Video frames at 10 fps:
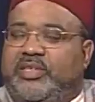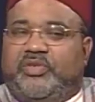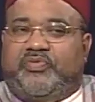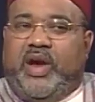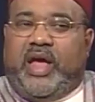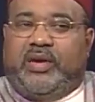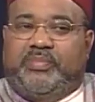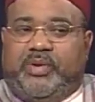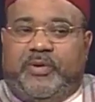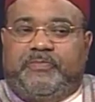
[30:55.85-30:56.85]
this Friday
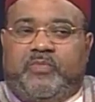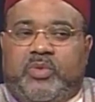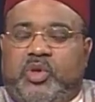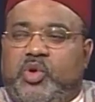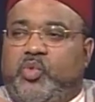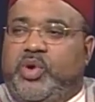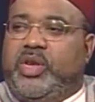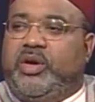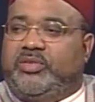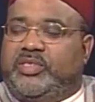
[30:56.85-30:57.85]
morning.
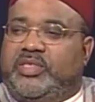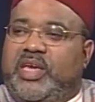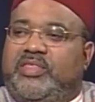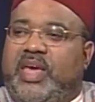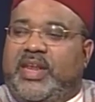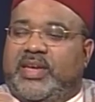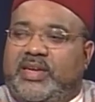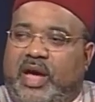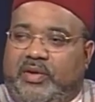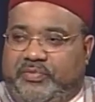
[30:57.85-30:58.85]
We don't say that enough.